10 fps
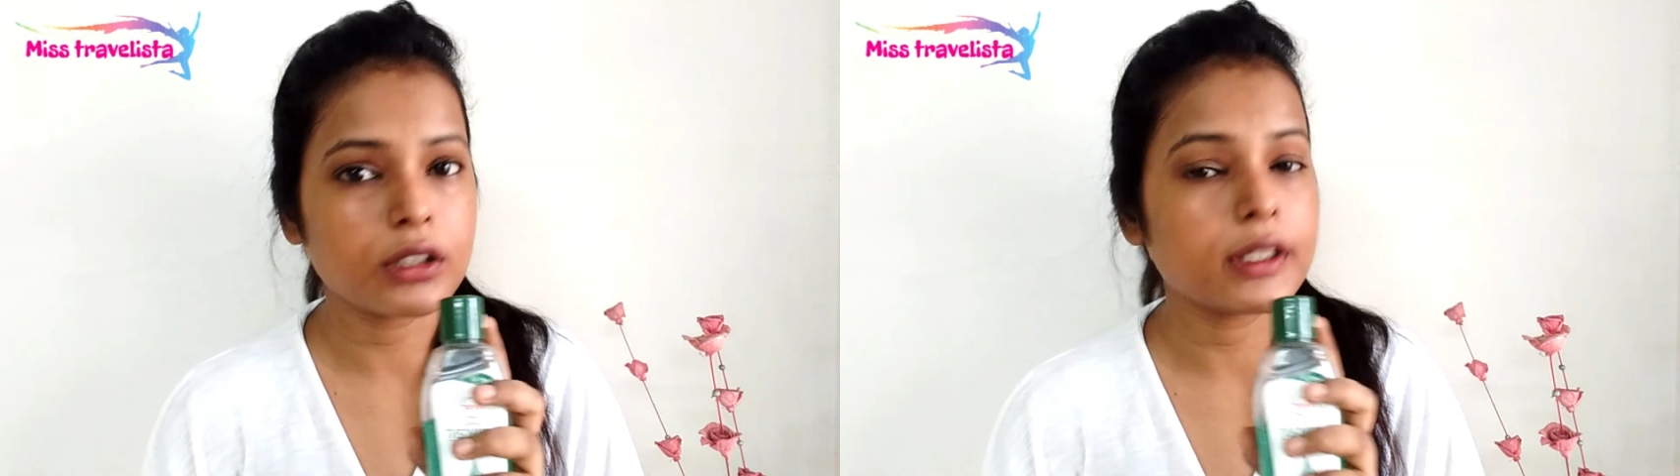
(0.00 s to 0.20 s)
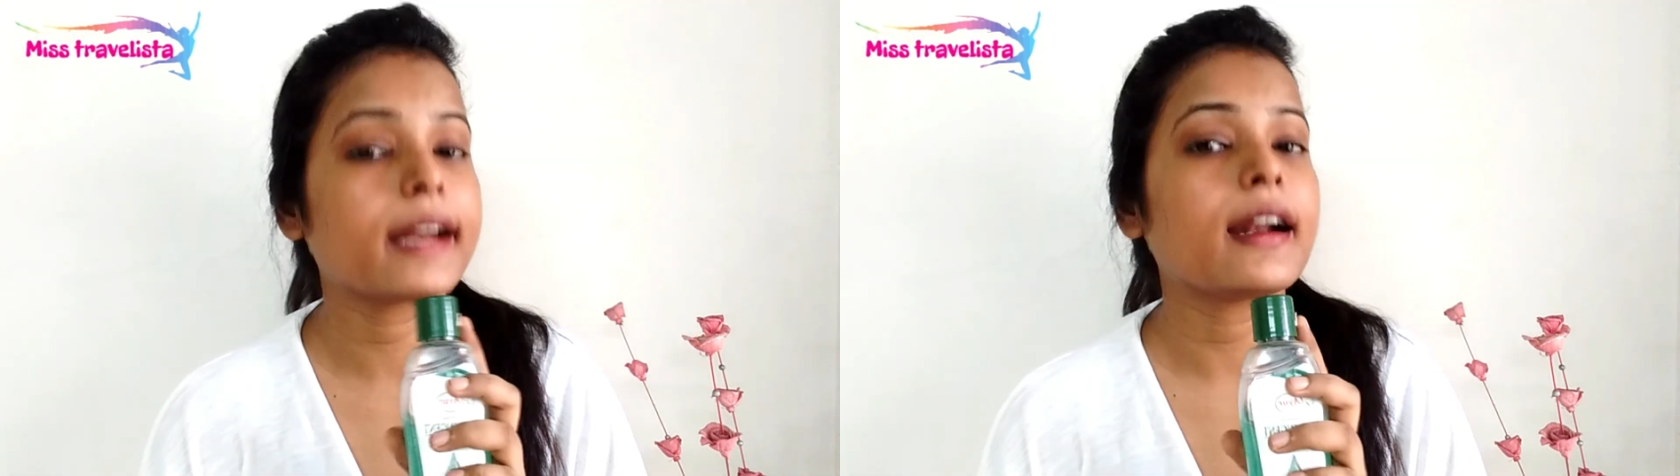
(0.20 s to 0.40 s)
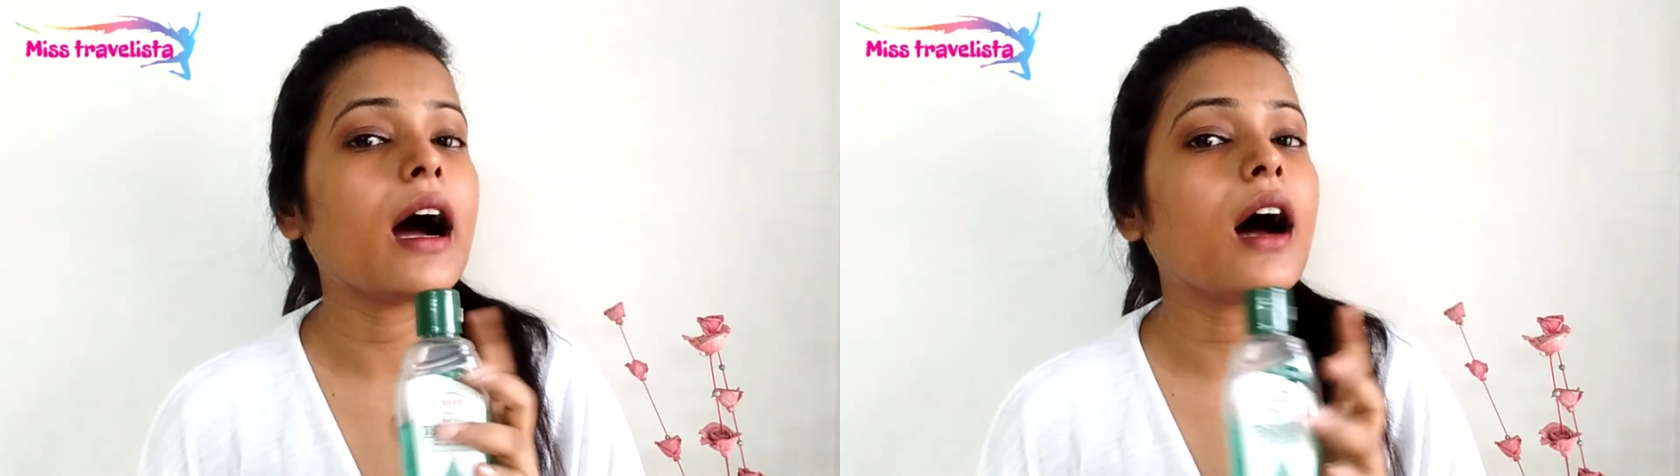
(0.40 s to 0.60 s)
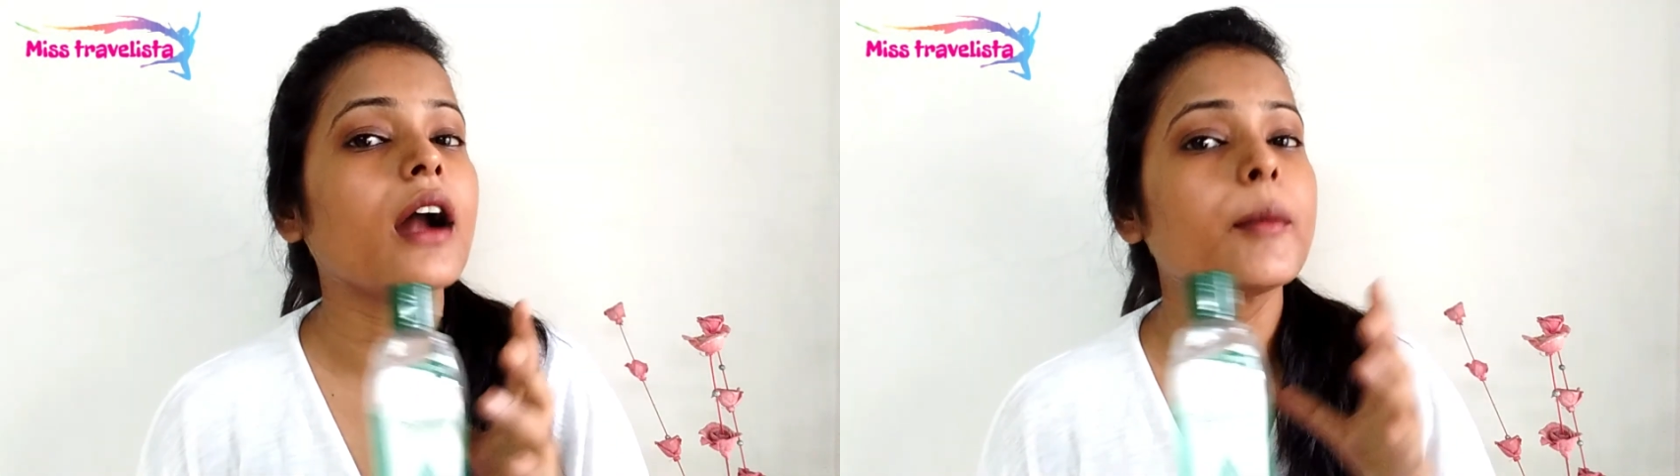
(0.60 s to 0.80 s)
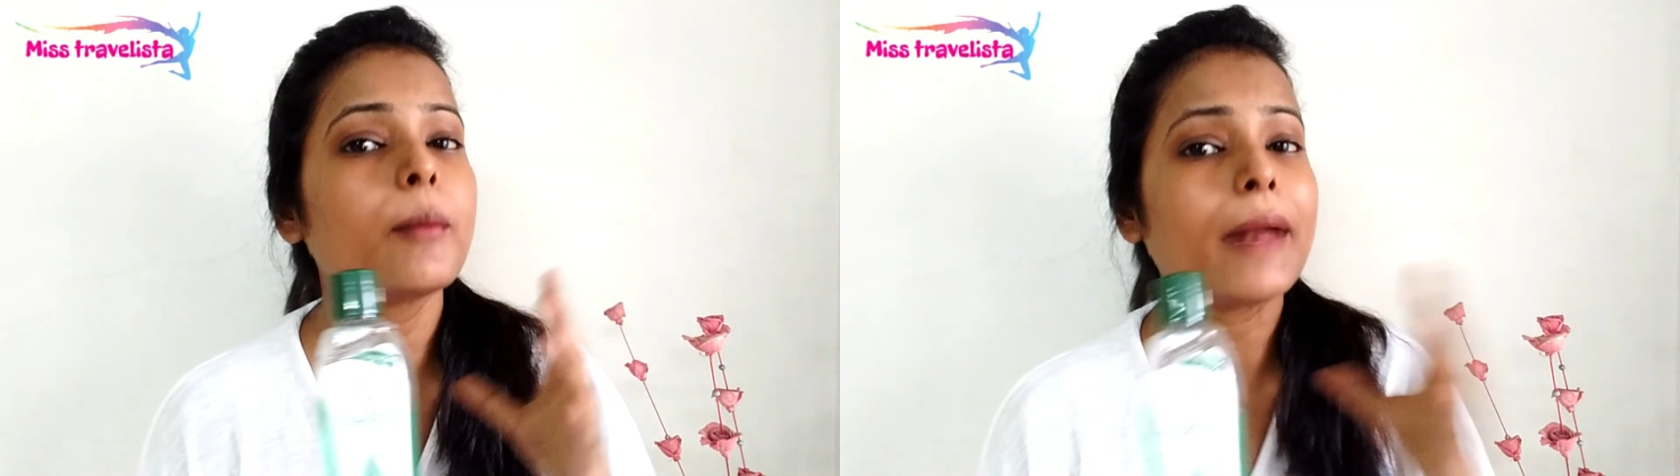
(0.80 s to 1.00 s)
There
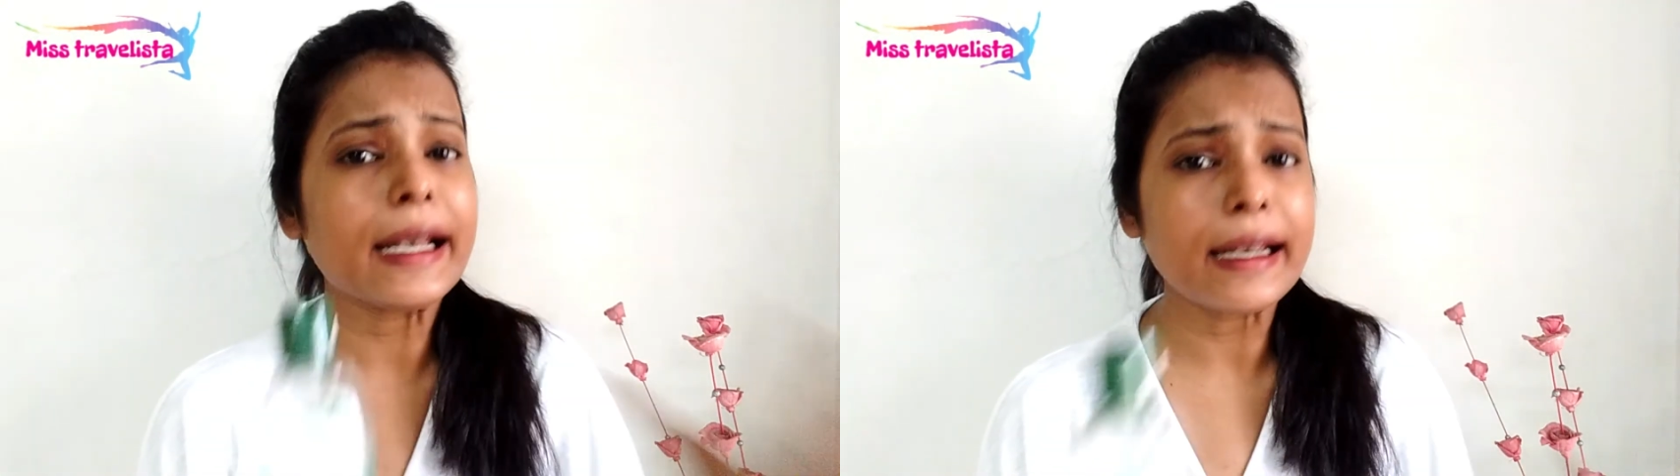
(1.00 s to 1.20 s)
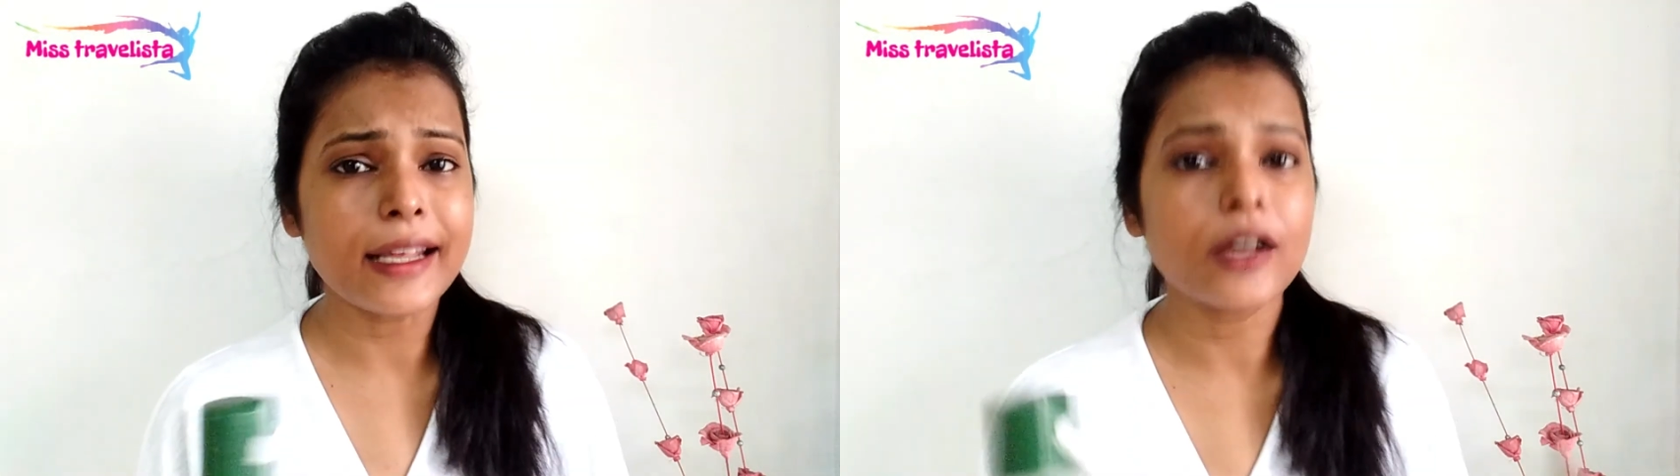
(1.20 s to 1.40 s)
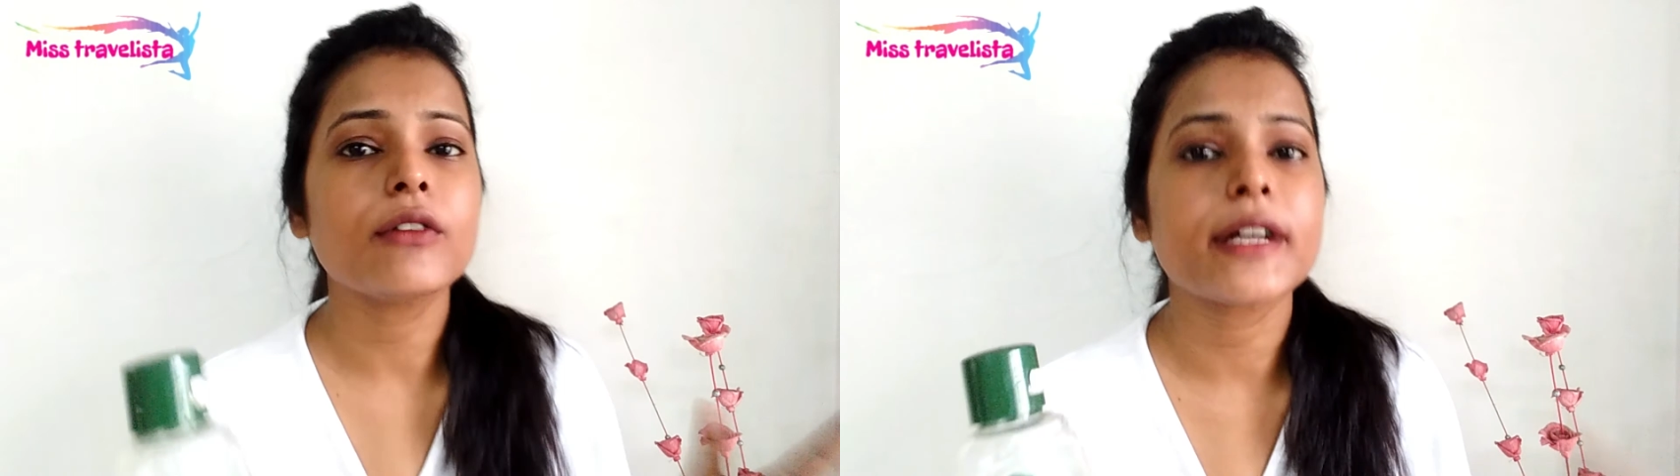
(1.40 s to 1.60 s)
are plenty of